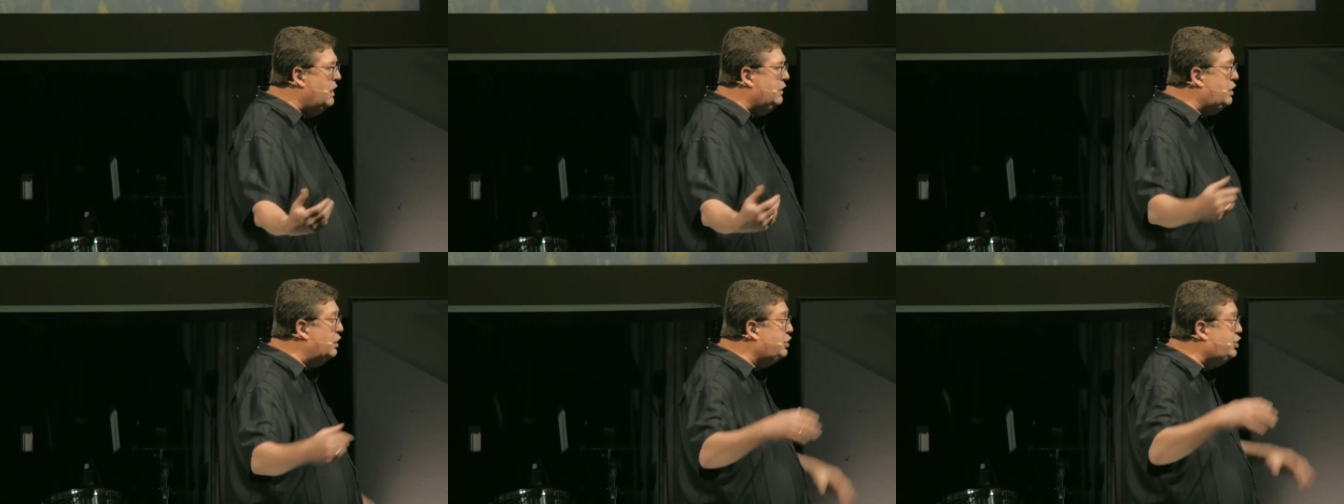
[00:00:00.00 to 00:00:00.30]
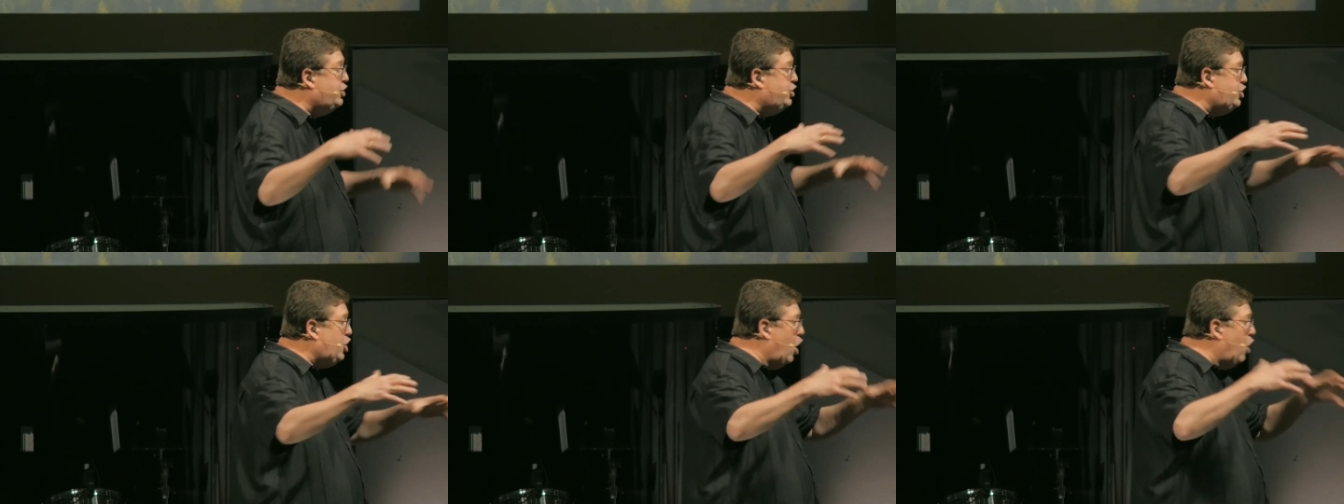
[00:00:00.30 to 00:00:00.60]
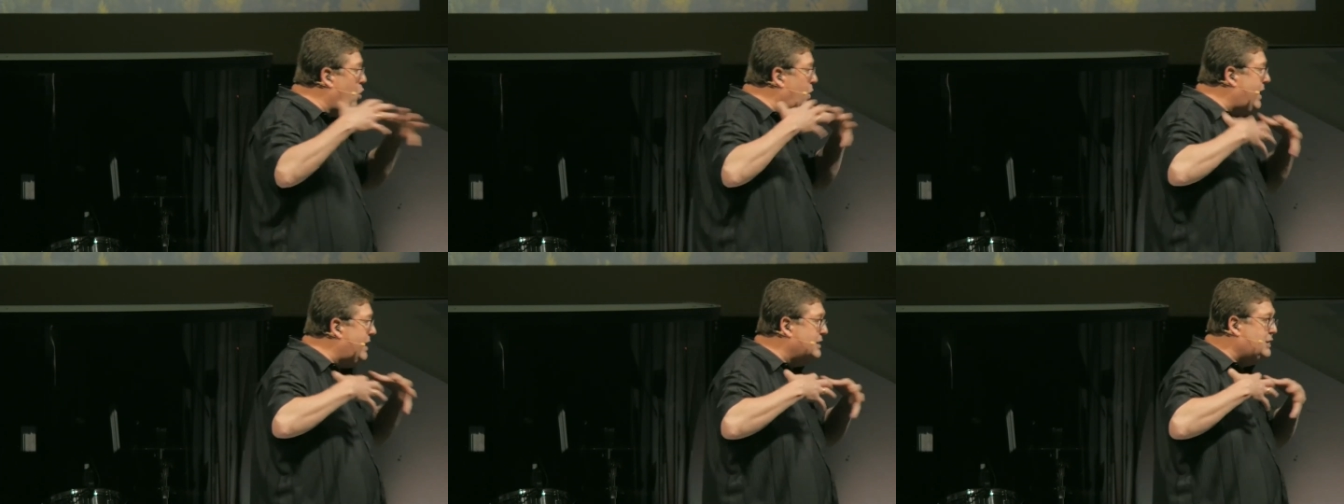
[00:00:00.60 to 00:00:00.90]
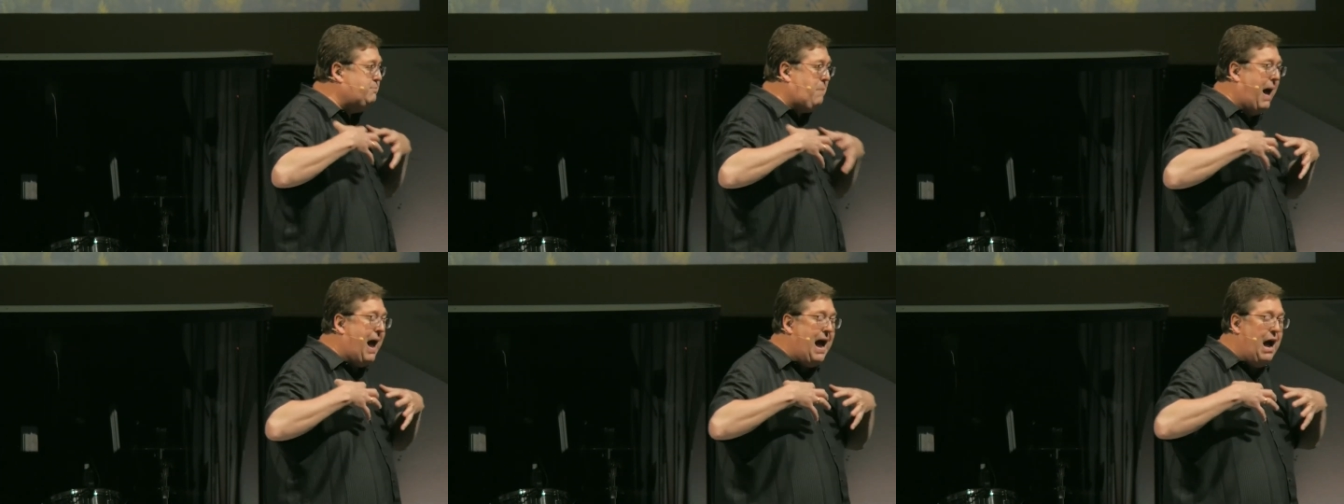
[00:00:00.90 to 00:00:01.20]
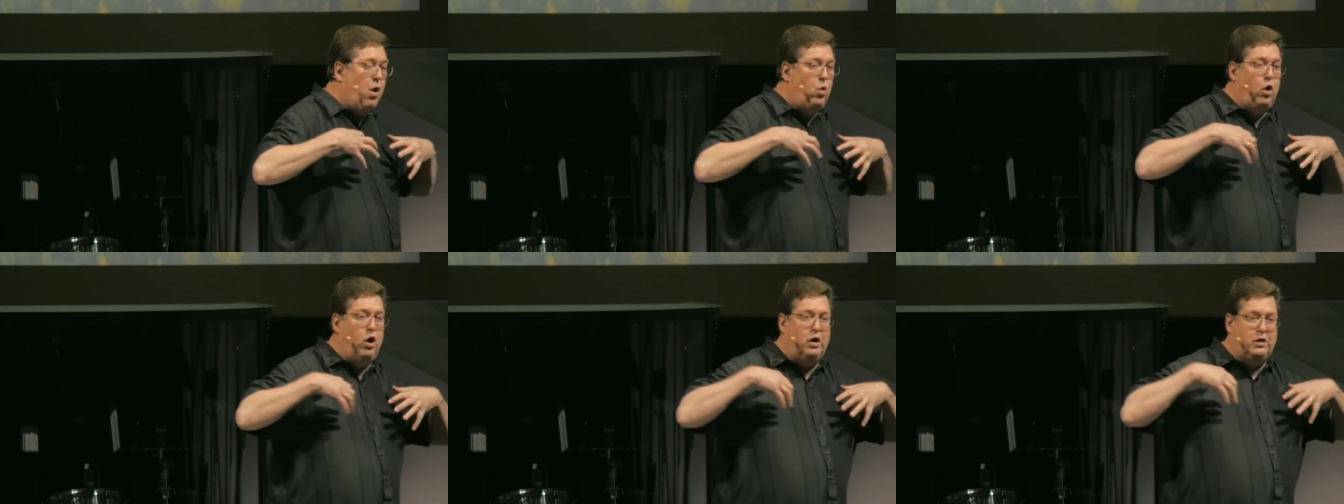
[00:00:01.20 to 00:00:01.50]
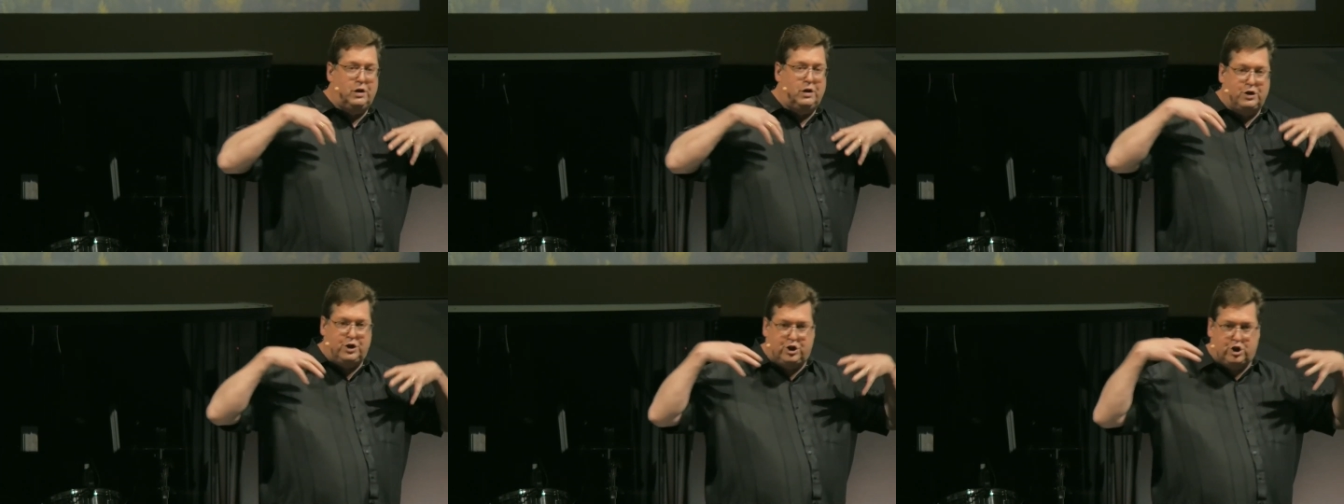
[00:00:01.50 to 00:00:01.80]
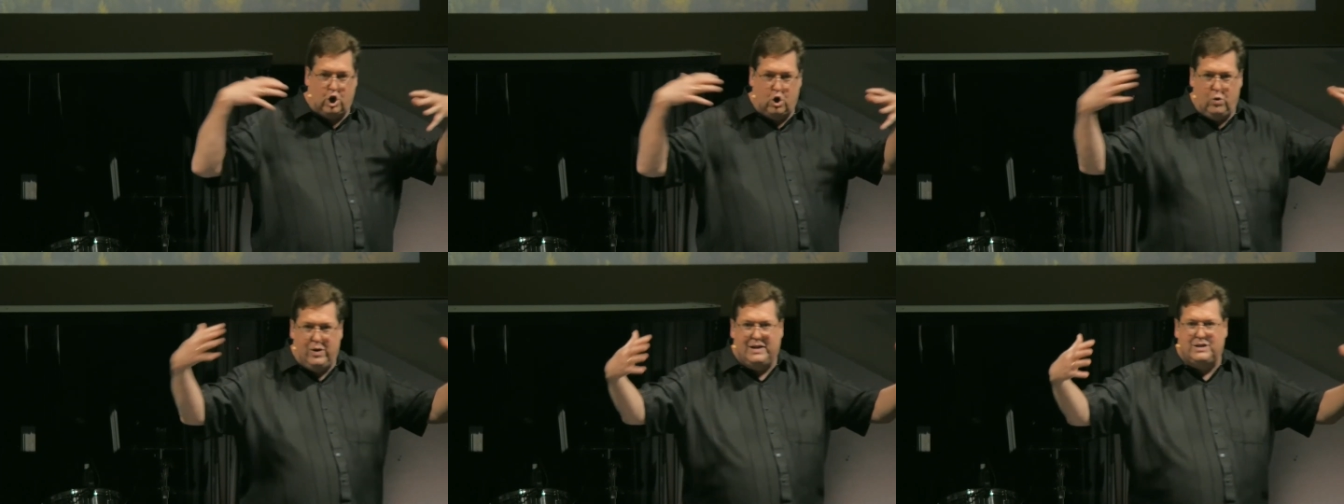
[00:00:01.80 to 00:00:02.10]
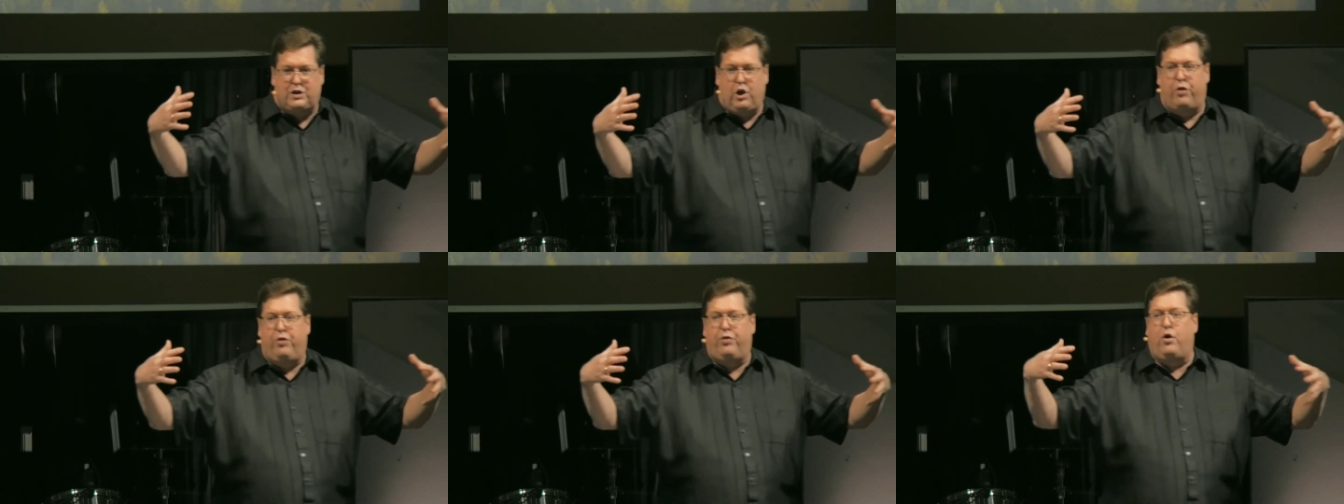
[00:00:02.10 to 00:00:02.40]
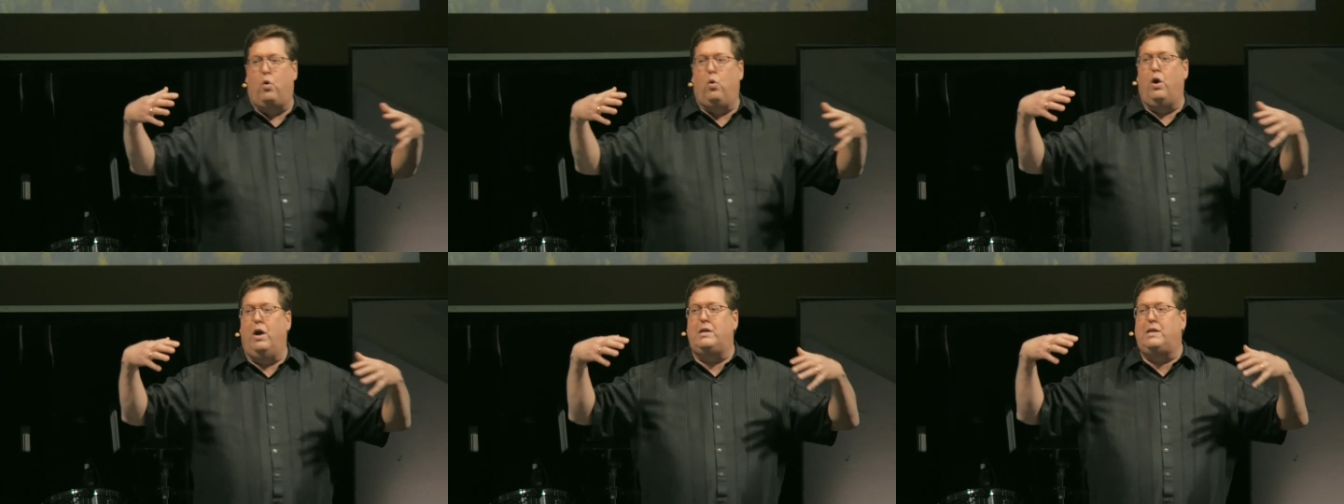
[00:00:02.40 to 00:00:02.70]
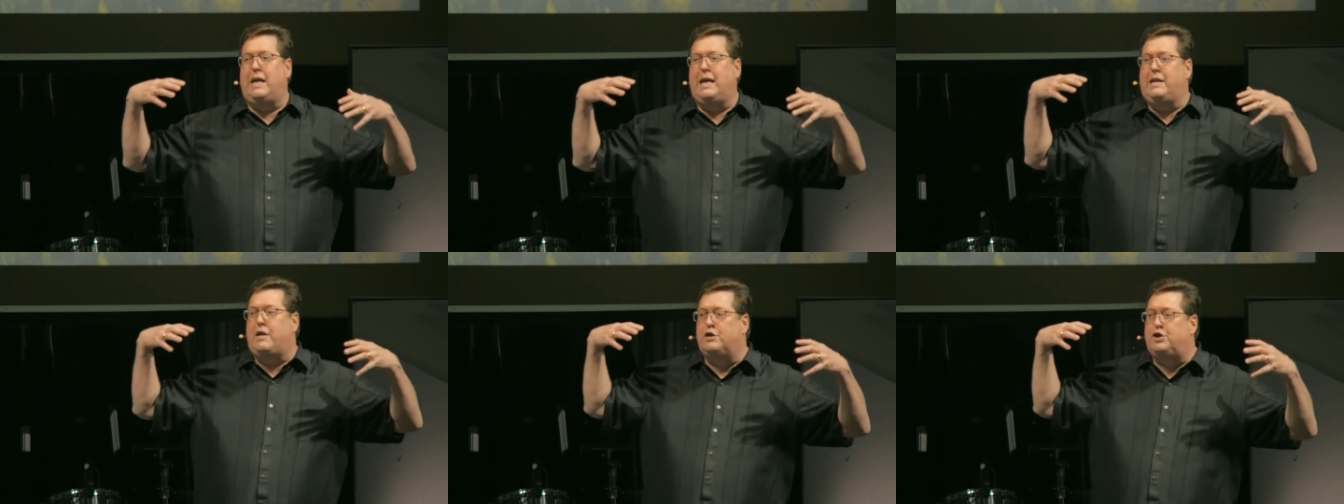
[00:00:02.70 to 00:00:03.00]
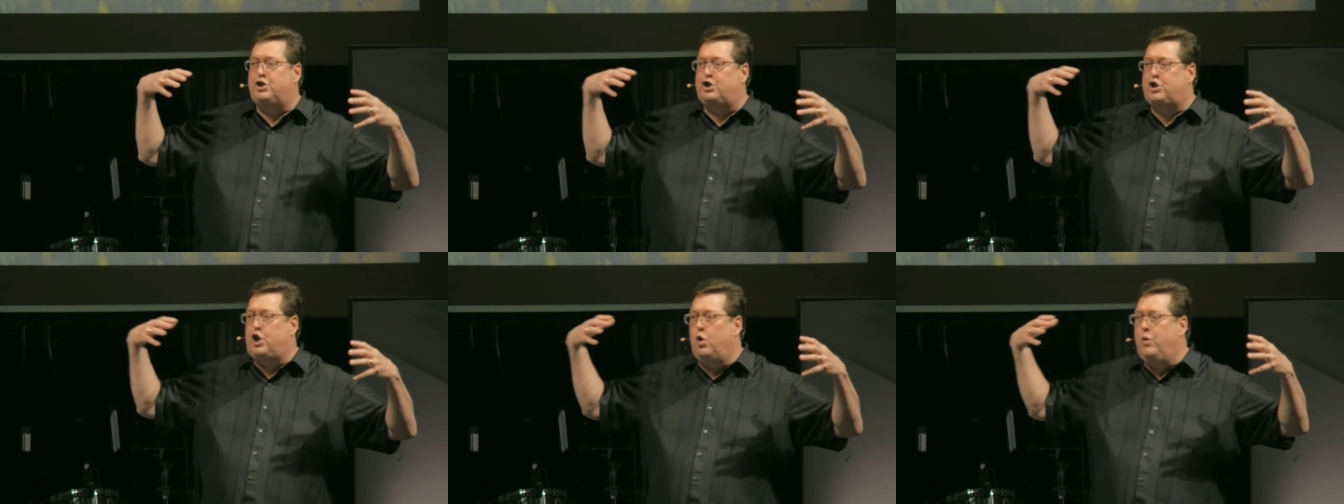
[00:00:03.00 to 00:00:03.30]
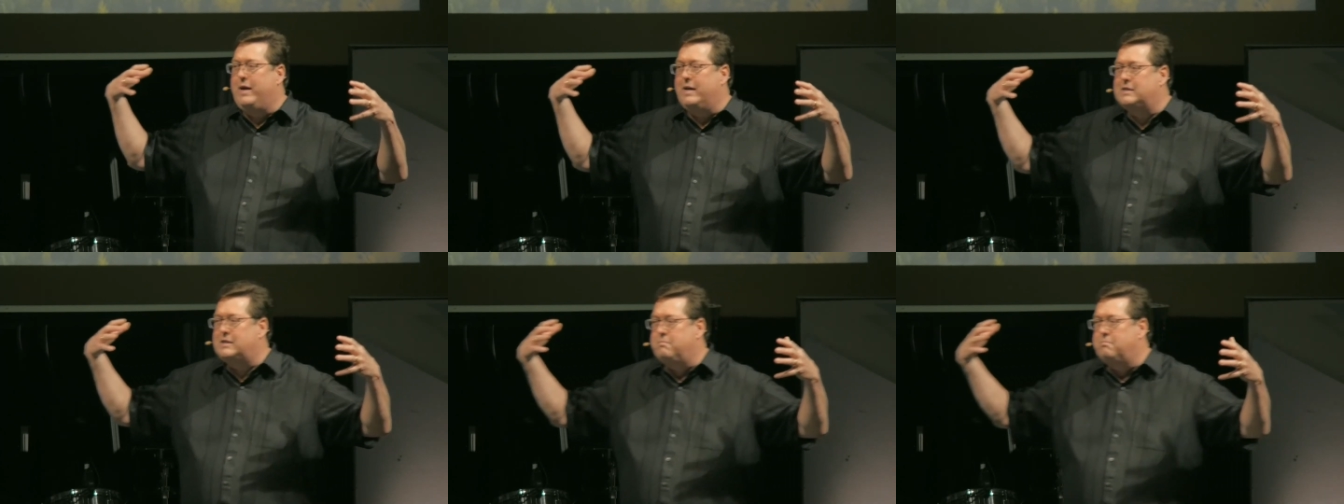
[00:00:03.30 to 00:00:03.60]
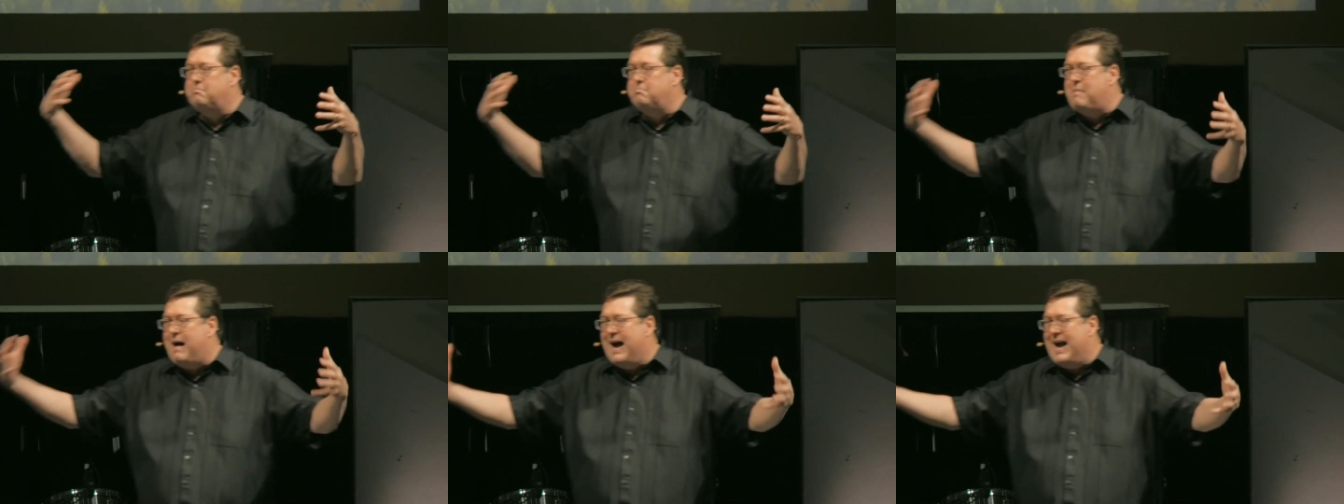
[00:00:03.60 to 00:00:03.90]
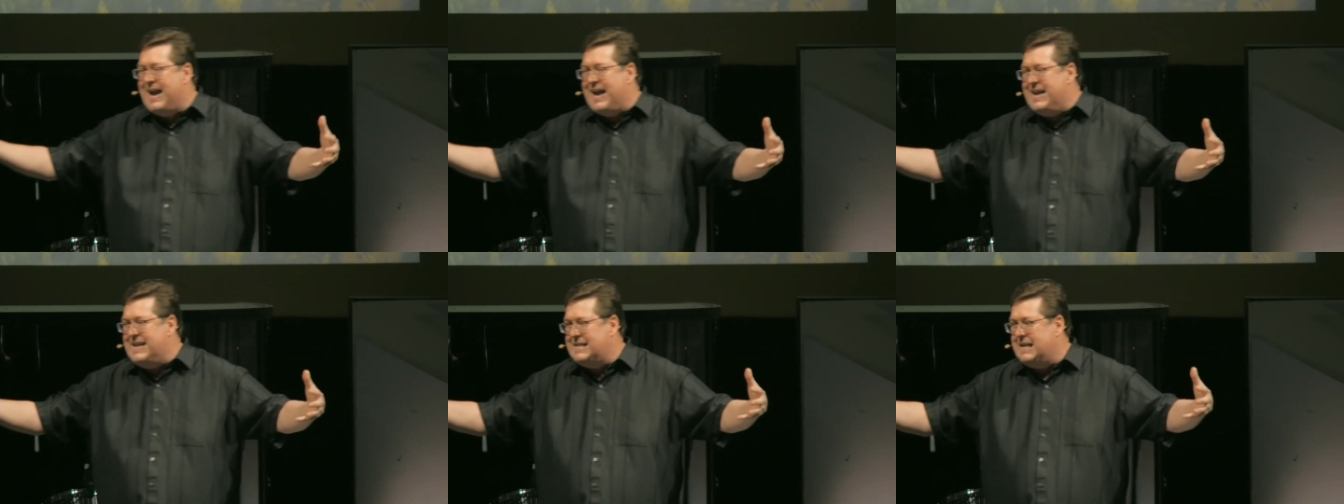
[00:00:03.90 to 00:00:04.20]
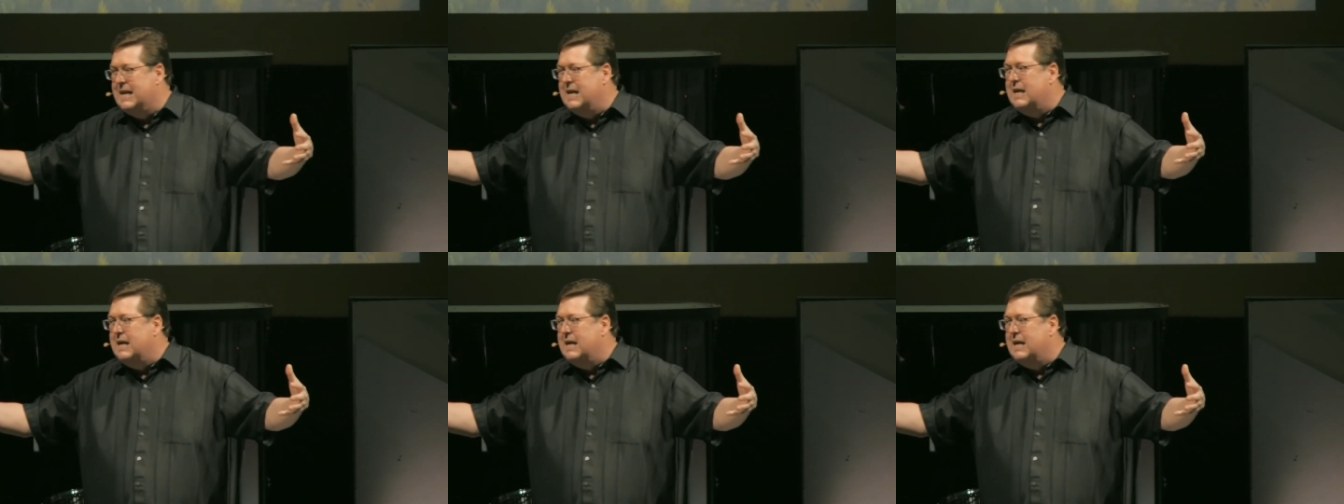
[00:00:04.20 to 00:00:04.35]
to show his power, to show his authority, to show his might